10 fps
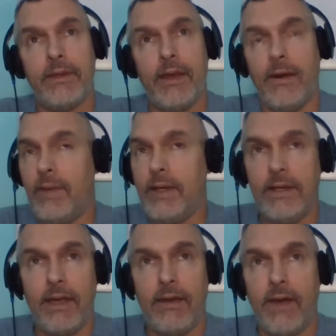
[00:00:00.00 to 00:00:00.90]
How
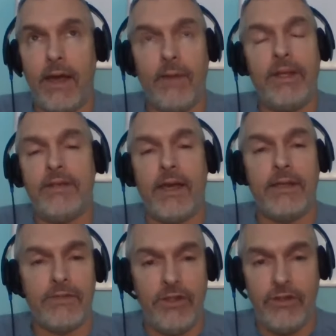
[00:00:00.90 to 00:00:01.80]
many, how many
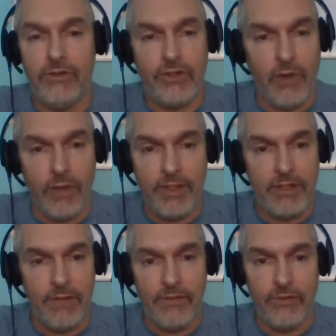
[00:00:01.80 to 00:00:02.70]
times have you used twelve B
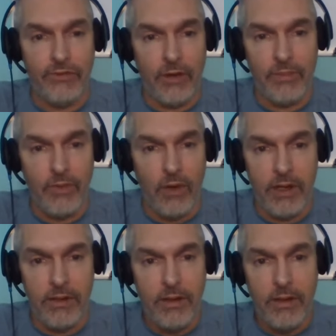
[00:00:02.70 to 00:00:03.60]
seven through twelve B
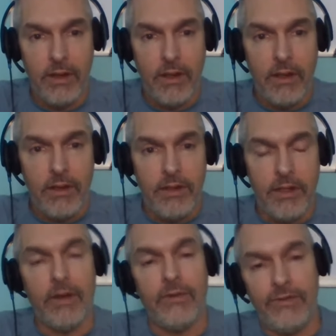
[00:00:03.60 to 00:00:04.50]
one?
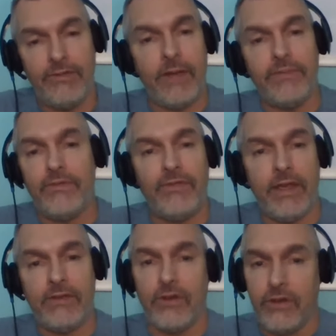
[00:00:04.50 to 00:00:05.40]
You know, these types of
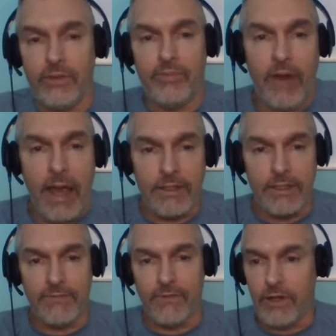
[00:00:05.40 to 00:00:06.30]
things are good
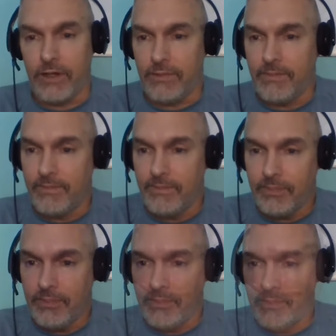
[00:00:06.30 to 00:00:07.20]
practice for you,
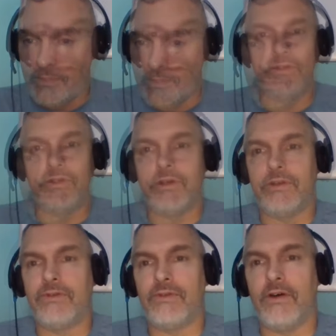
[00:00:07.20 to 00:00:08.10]
for your closure on
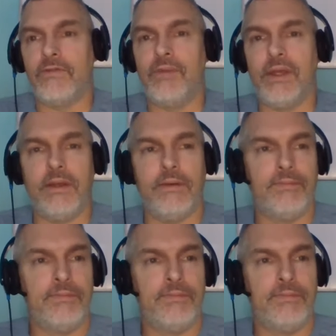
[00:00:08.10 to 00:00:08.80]
the twelve B.